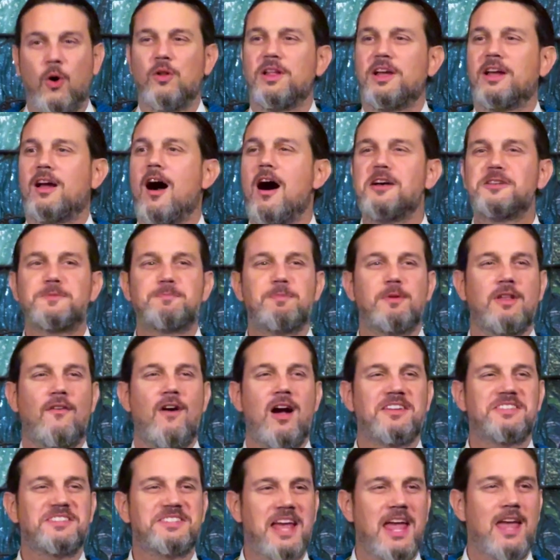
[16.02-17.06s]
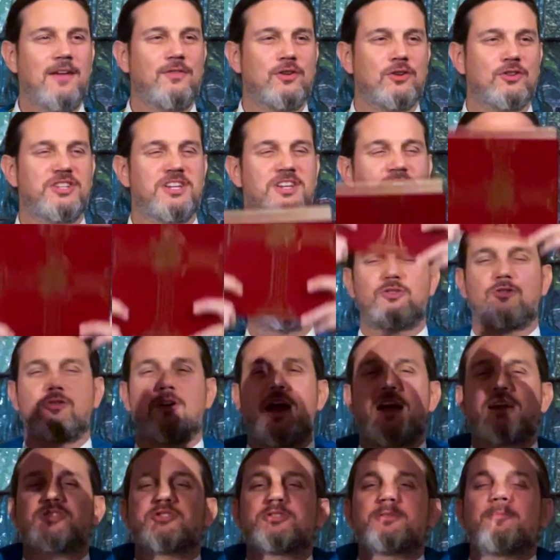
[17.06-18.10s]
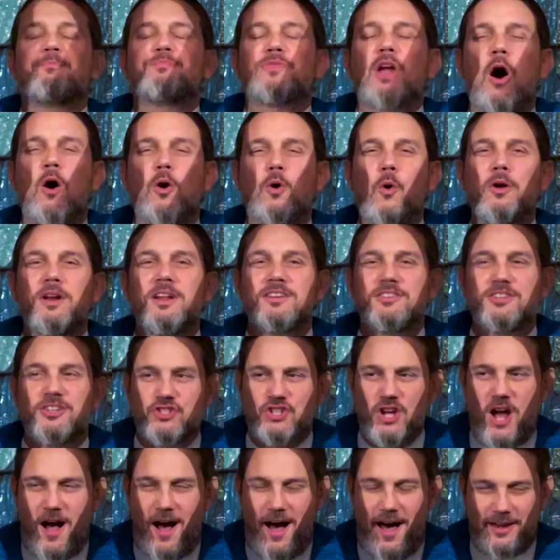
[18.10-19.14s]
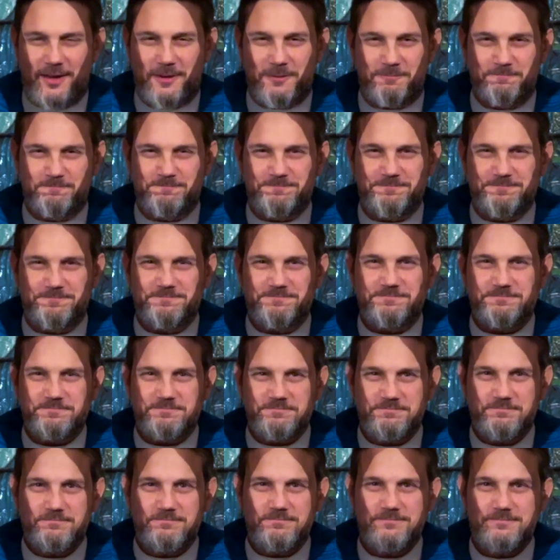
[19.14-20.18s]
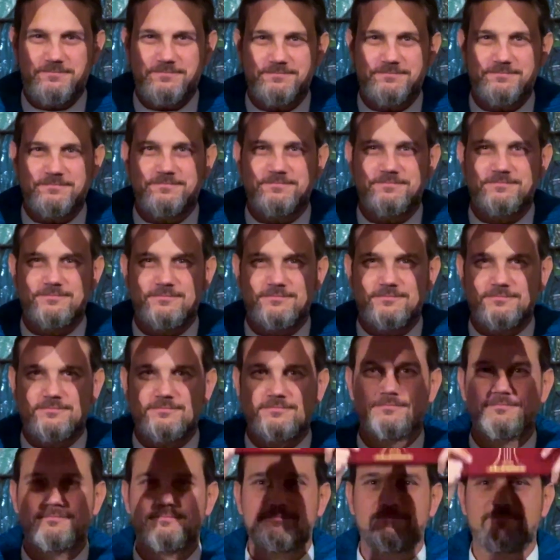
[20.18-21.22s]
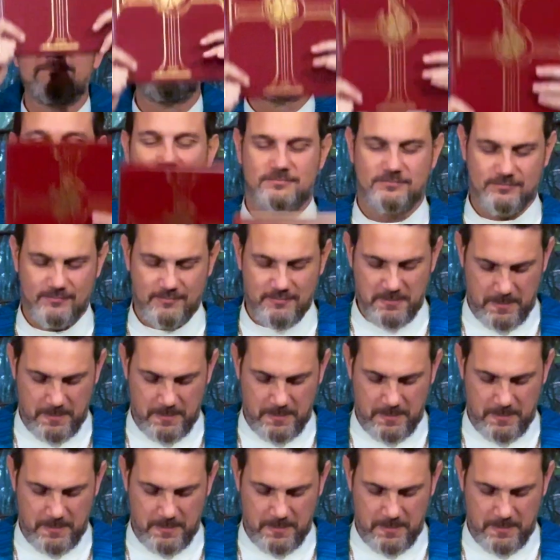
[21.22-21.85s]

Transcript: Holy Gospel of our Savior Jesus Christ, according to John. Glory to you, Lord.